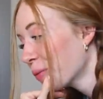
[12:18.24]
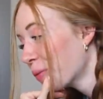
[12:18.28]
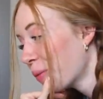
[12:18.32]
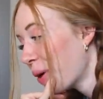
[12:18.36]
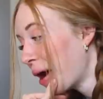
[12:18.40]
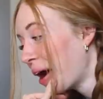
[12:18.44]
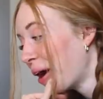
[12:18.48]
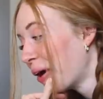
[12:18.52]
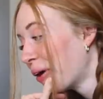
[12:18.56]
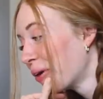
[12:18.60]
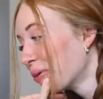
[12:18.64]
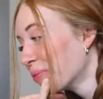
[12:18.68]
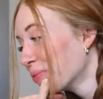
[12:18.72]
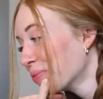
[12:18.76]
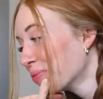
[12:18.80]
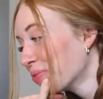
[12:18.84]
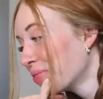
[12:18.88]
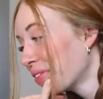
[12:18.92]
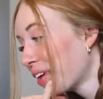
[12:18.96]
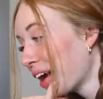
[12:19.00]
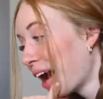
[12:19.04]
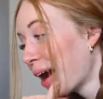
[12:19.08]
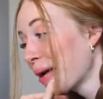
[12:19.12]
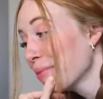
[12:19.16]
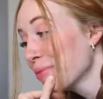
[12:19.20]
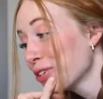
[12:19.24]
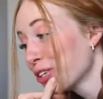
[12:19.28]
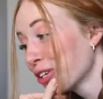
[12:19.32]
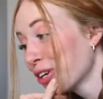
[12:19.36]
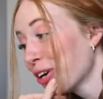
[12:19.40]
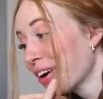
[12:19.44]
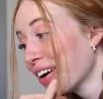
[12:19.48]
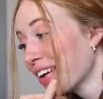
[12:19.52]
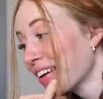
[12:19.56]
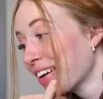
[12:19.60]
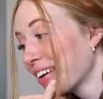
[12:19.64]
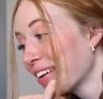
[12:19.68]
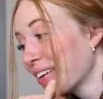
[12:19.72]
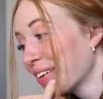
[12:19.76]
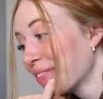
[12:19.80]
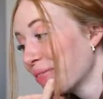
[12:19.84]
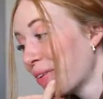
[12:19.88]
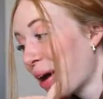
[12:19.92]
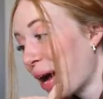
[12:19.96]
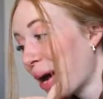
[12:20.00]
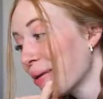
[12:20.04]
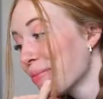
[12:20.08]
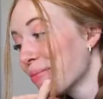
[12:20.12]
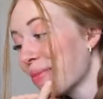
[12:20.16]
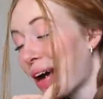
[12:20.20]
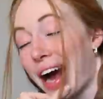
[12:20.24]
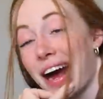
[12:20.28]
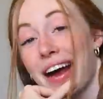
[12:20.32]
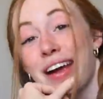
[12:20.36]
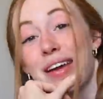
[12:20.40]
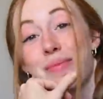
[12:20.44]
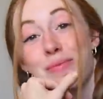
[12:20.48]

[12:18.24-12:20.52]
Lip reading: Wow, I'm shook. I